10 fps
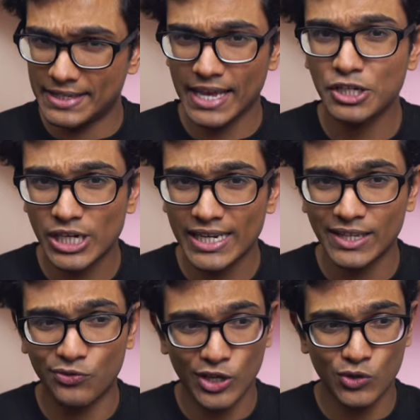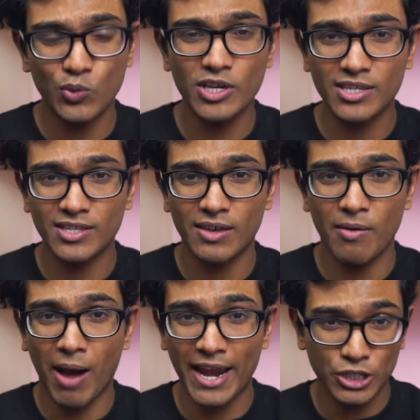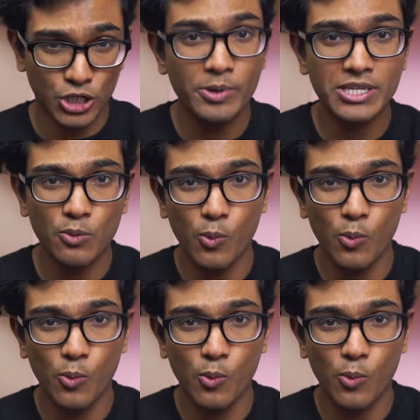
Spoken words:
Essentially, this was my intuitive